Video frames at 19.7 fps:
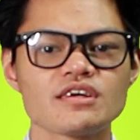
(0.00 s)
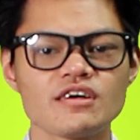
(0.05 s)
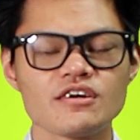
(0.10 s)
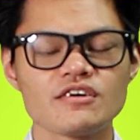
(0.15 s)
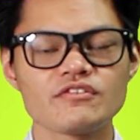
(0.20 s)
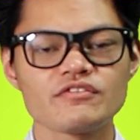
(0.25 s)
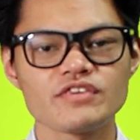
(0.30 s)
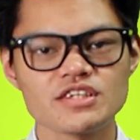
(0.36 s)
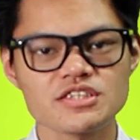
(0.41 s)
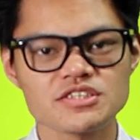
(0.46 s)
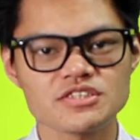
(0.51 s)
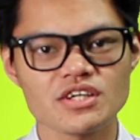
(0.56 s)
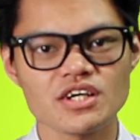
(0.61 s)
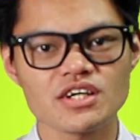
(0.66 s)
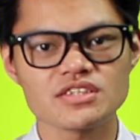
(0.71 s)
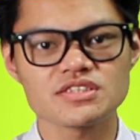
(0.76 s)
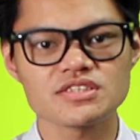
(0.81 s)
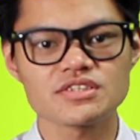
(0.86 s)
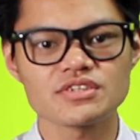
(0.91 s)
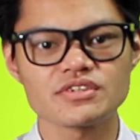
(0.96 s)
Philstocks
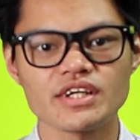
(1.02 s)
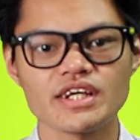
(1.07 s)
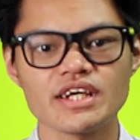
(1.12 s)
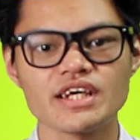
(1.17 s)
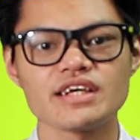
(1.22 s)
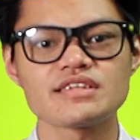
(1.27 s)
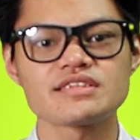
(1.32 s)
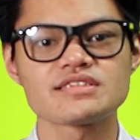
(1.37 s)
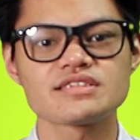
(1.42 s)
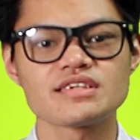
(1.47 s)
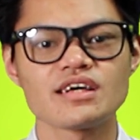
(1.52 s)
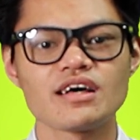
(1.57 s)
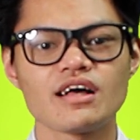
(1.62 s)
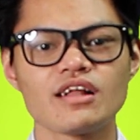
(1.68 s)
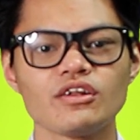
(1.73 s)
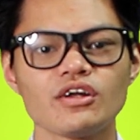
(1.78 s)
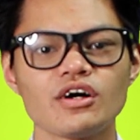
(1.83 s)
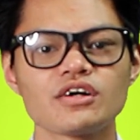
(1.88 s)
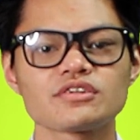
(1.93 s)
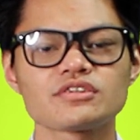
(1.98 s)
creates
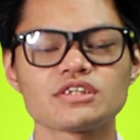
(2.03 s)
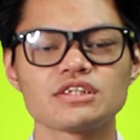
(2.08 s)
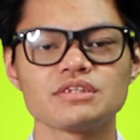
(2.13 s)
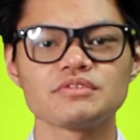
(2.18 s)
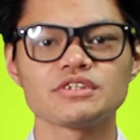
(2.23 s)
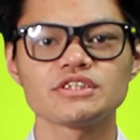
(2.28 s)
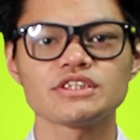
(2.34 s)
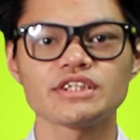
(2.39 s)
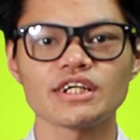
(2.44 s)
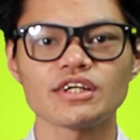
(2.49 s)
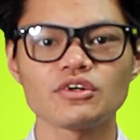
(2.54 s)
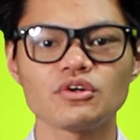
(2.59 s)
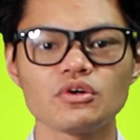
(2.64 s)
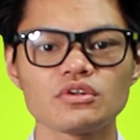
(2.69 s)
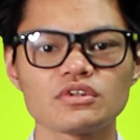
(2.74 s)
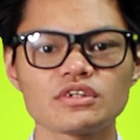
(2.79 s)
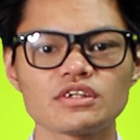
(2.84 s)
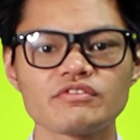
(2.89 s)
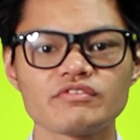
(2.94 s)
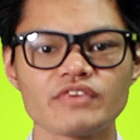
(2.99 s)
long-term shareholder
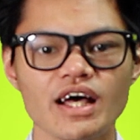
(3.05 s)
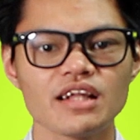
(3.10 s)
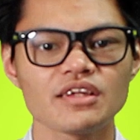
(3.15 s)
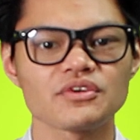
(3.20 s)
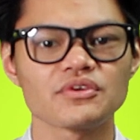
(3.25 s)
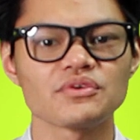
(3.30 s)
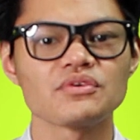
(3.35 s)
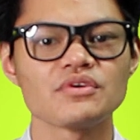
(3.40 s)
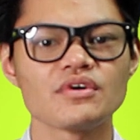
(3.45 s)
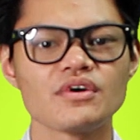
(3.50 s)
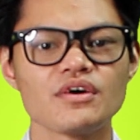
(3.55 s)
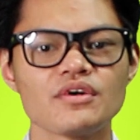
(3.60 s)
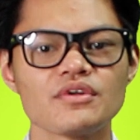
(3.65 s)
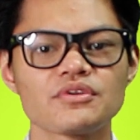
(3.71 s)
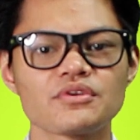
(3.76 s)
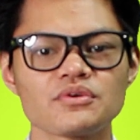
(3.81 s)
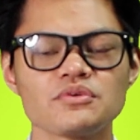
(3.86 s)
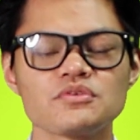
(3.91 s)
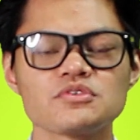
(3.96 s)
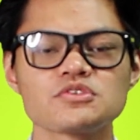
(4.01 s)
value
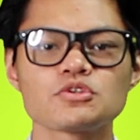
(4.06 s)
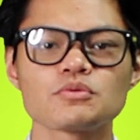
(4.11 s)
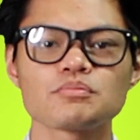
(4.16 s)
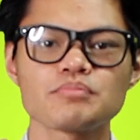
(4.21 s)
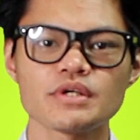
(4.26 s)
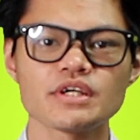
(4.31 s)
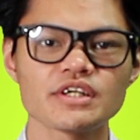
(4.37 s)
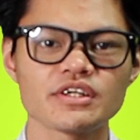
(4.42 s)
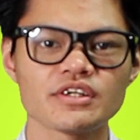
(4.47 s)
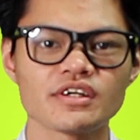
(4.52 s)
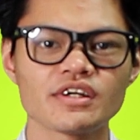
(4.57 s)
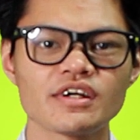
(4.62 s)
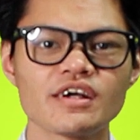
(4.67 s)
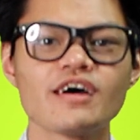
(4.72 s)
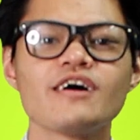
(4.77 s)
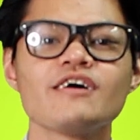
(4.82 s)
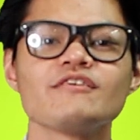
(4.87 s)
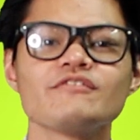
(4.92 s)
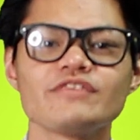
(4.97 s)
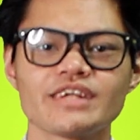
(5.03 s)
through superior
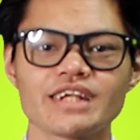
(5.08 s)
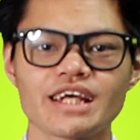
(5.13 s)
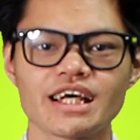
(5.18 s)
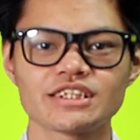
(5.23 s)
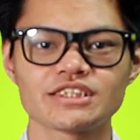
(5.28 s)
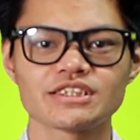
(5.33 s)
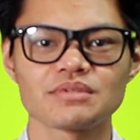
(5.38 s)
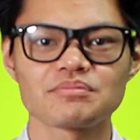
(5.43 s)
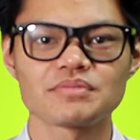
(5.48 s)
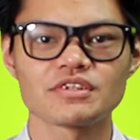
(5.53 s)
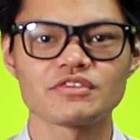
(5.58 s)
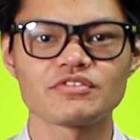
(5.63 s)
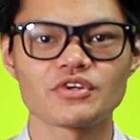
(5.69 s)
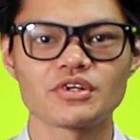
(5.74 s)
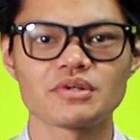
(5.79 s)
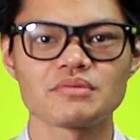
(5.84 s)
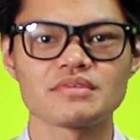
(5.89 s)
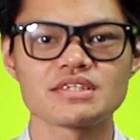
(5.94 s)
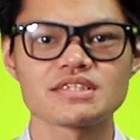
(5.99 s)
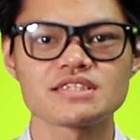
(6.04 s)
financial performance.